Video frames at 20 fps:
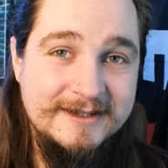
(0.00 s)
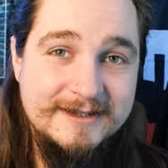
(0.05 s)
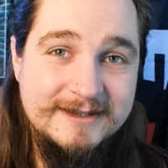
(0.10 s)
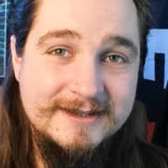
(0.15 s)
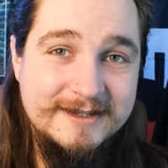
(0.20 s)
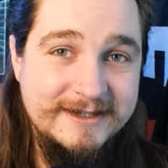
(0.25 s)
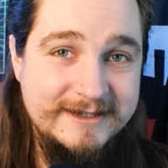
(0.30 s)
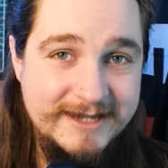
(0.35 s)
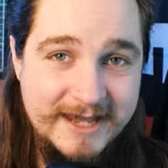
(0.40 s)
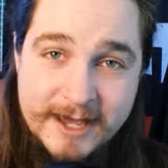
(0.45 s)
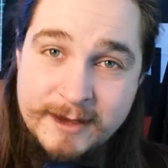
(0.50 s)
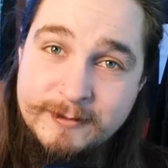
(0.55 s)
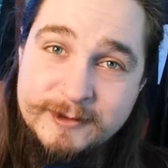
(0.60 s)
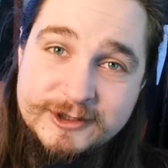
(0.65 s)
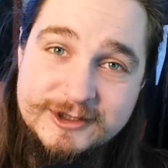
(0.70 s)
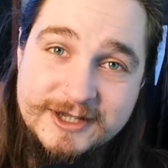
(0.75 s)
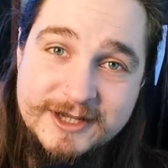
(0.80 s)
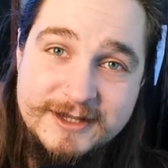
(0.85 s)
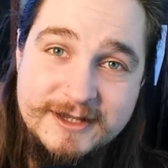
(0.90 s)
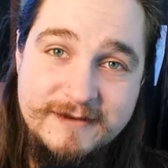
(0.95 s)
the
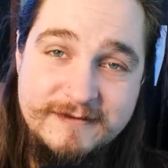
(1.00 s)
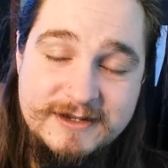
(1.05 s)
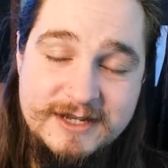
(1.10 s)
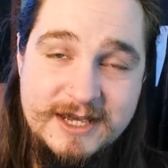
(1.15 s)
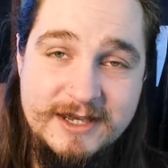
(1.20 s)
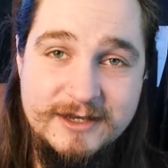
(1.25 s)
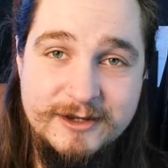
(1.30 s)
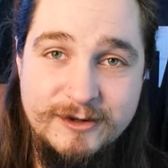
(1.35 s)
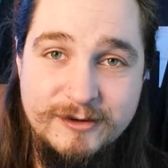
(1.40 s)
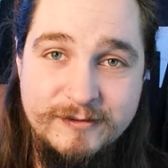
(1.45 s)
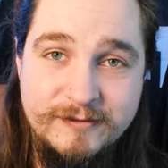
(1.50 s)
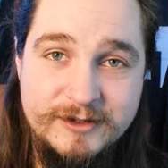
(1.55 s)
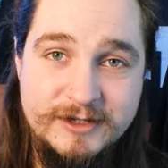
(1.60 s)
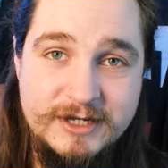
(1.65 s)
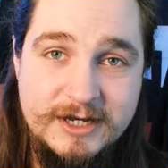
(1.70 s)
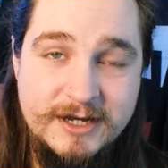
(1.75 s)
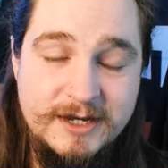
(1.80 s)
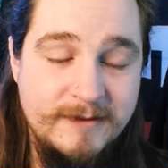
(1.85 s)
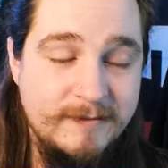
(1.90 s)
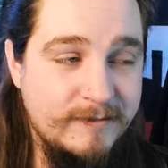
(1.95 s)
damage that they've taken over
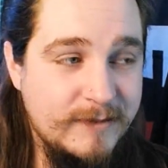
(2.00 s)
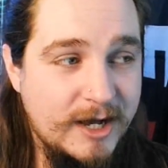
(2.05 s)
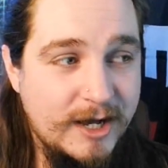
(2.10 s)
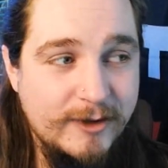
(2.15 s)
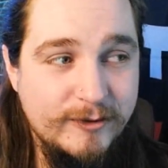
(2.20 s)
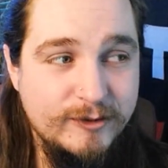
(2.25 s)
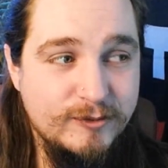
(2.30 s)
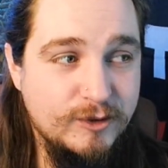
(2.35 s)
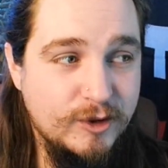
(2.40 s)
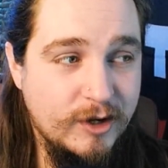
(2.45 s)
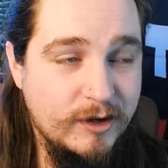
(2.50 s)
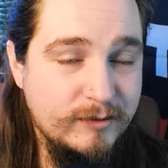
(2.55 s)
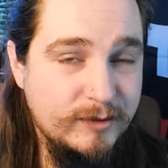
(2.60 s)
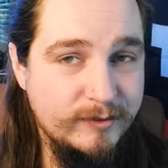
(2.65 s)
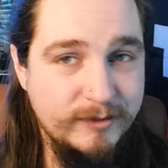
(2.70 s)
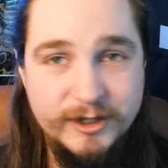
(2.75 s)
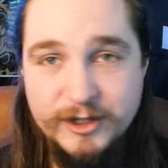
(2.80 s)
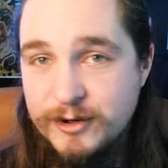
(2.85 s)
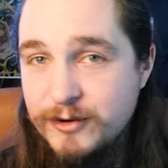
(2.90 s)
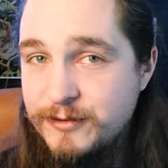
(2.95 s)
time, I would
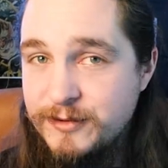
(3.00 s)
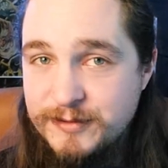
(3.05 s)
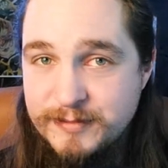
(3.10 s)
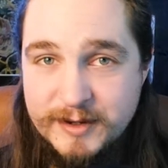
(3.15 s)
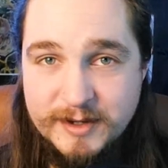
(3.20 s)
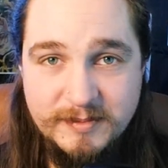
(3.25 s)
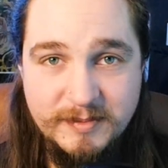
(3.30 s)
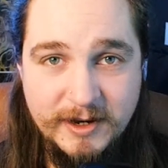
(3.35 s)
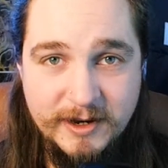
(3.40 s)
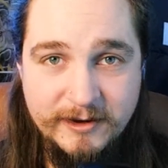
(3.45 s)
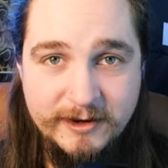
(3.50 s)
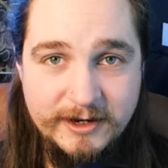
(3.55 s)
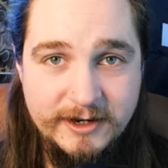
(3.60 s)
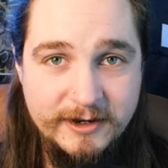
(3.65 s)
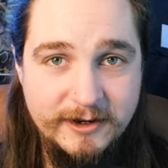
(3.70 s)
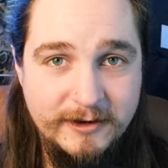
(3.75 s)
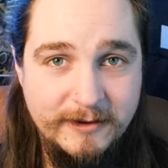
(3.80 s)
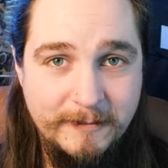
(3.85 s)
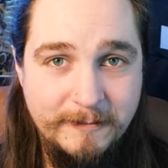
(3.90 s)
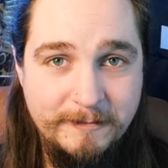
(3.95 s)
probably go with Mike Perry
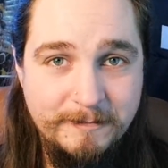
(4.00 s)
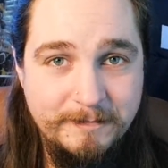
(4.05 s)
here.